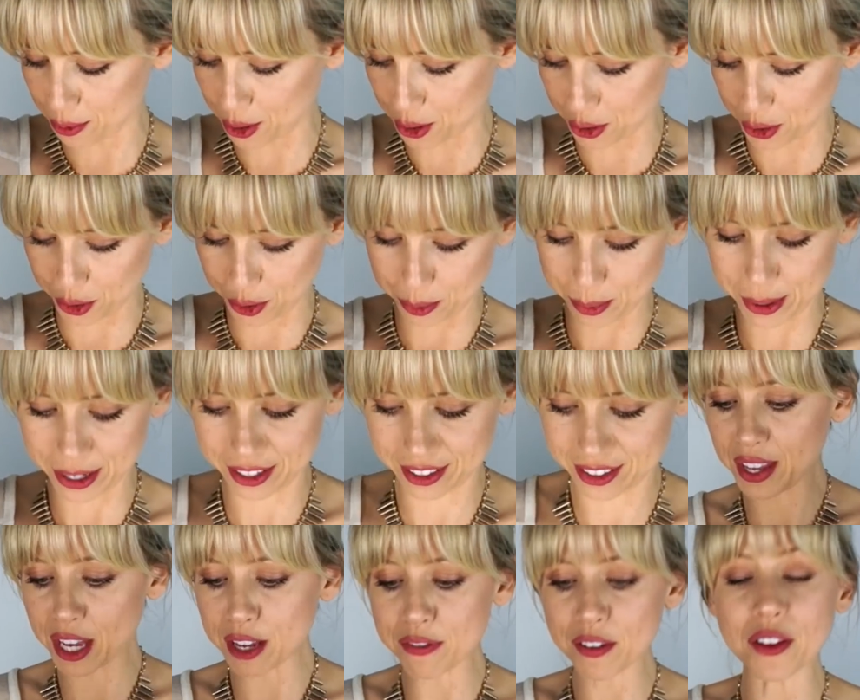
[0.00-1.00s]
robe.
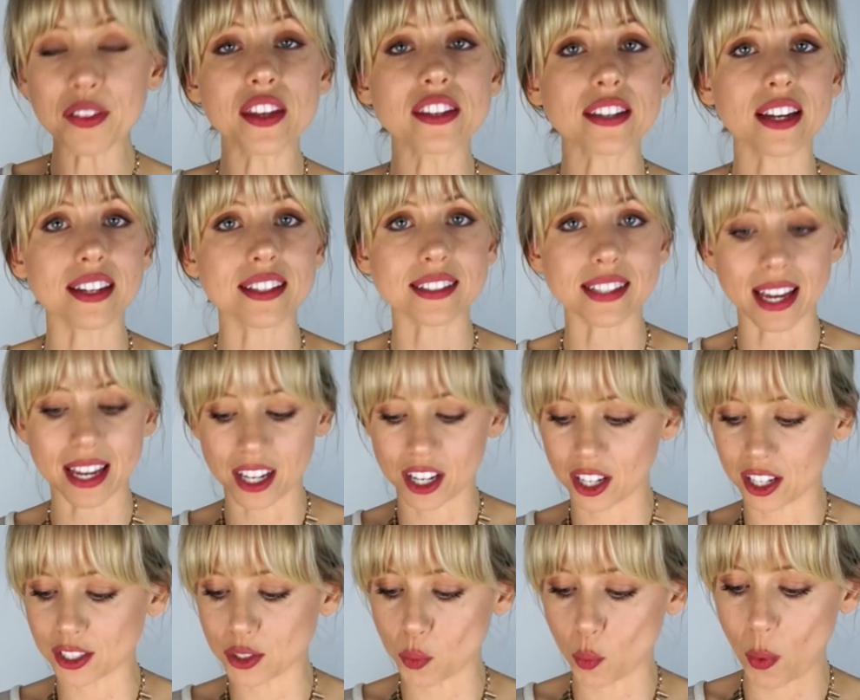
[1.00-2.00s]
I found these on a site
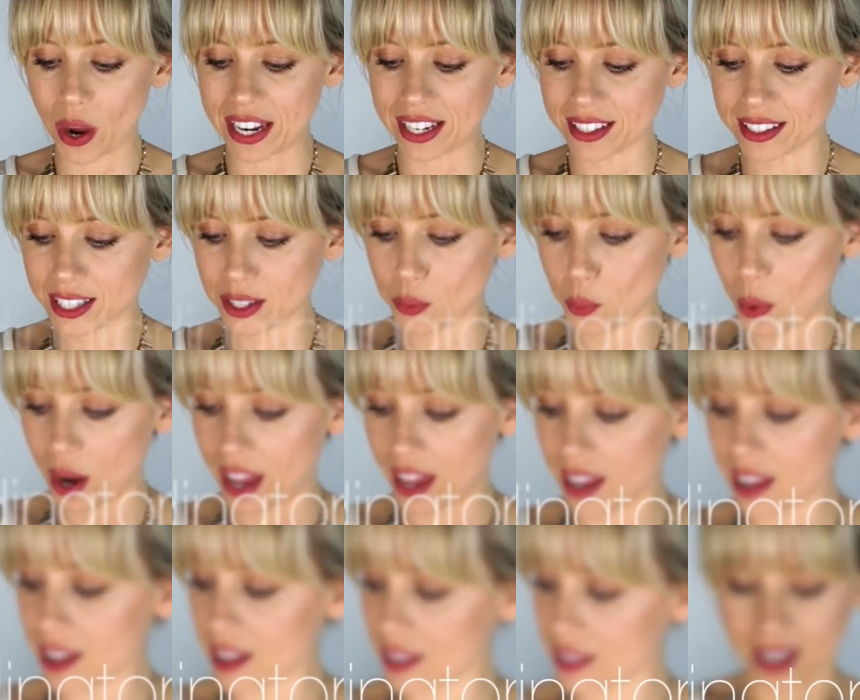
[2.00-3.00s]
called Weddington
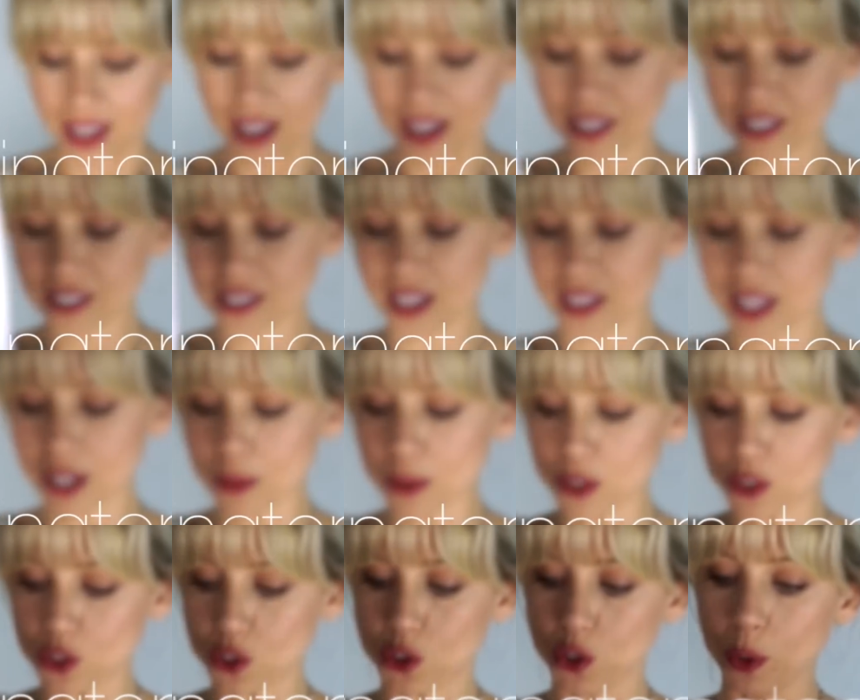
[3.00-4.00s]
Way, and I just thought they were
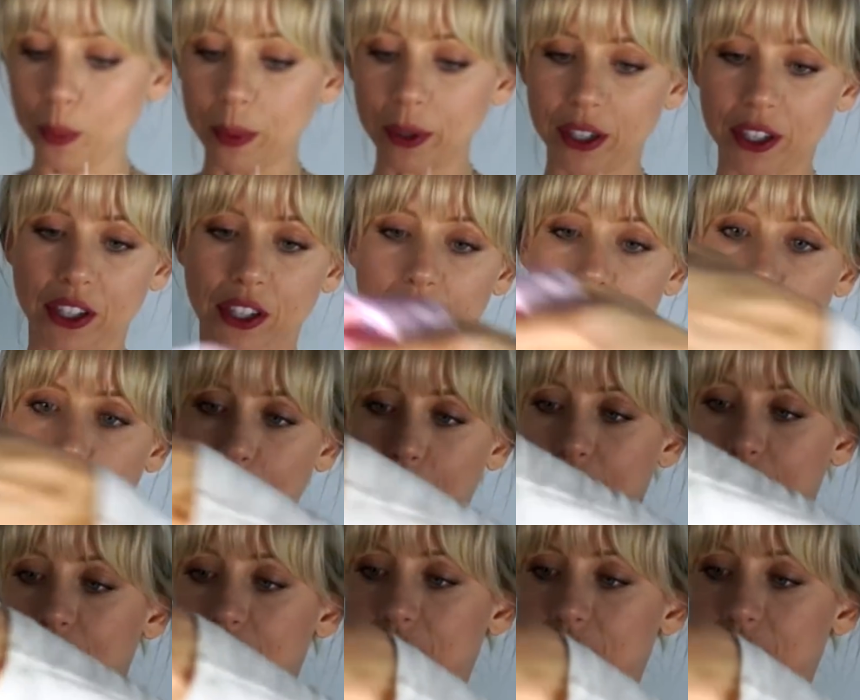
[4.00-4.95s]
super cute.